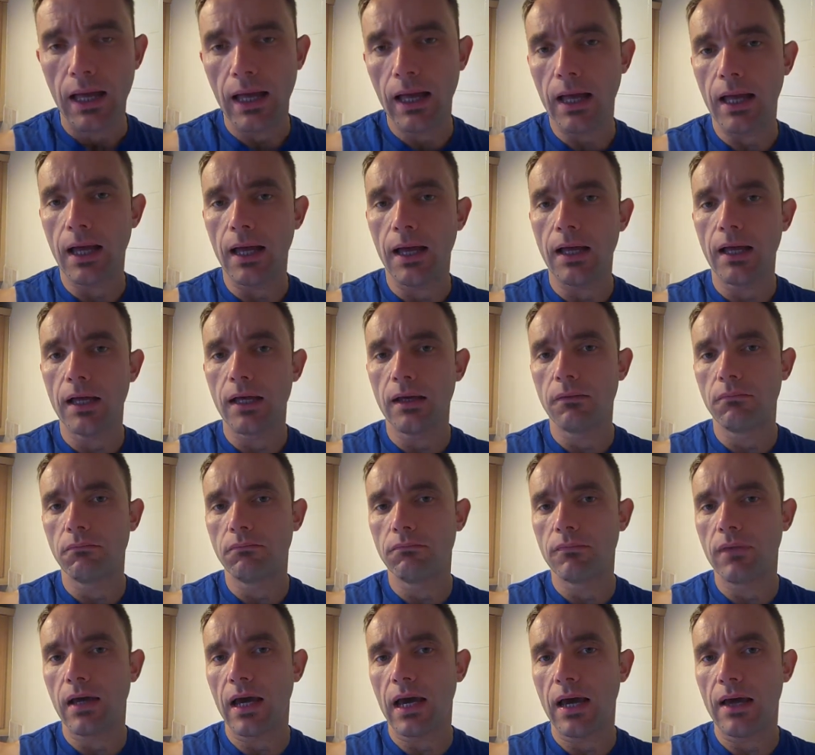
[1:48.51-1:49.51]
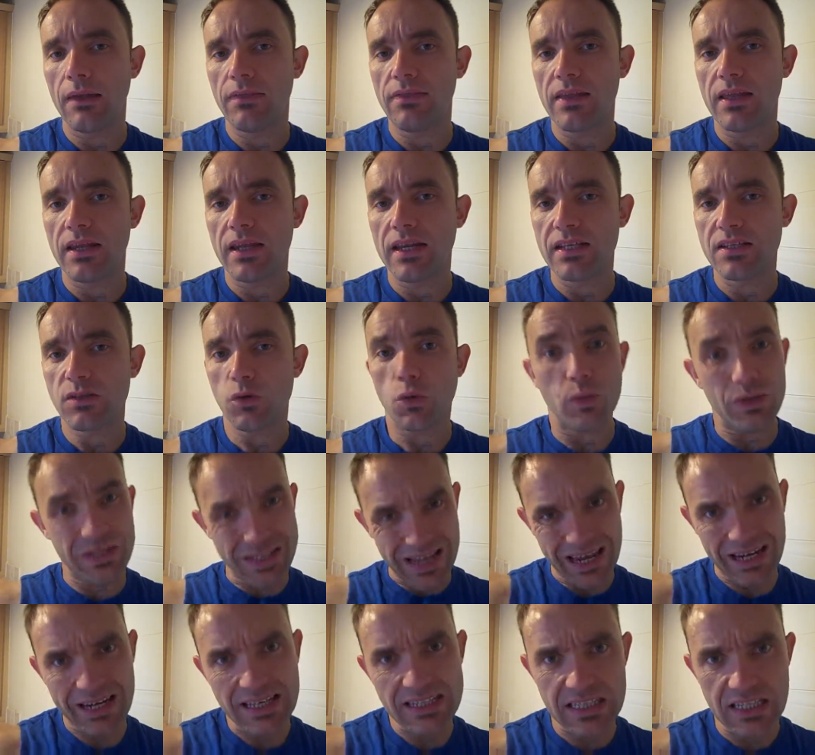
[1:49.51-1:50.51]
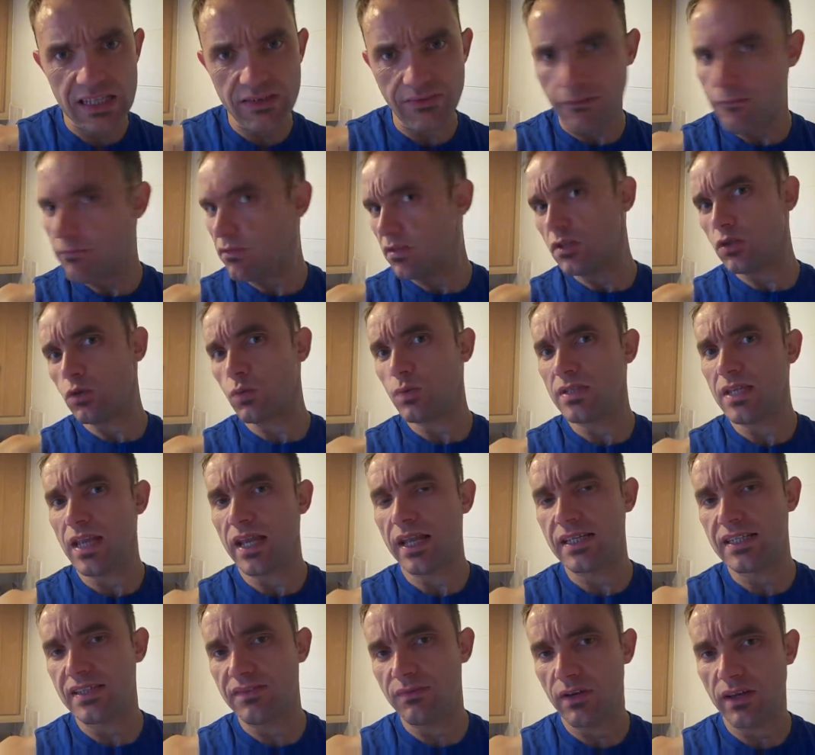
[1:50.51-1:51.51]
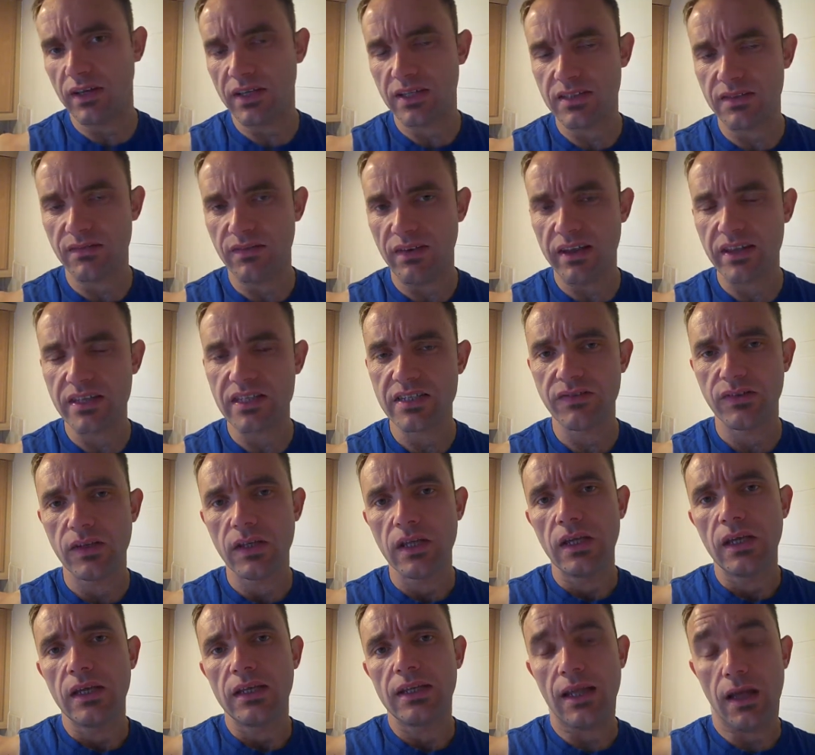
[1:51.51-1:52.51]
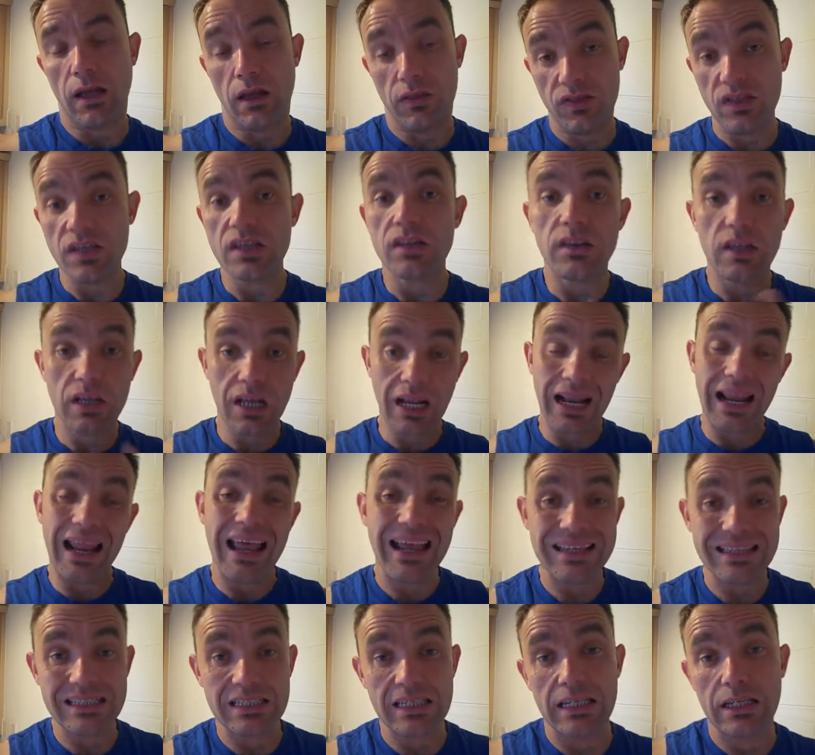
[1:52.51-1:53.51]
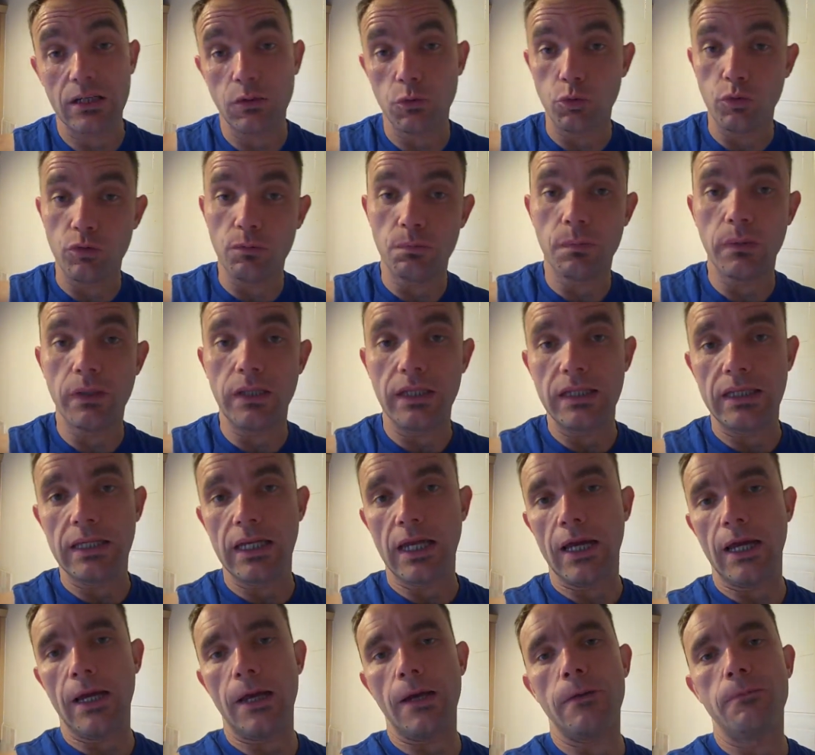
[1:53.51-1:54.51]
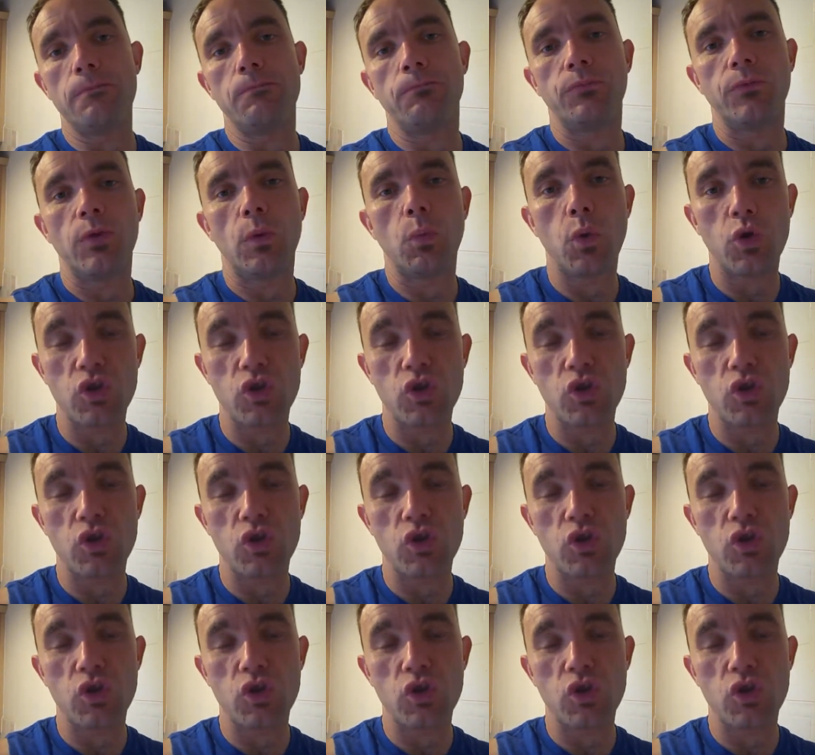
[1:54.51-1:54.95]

um, and then it's always negative everything's always negative negative negative now i think the classic would be um,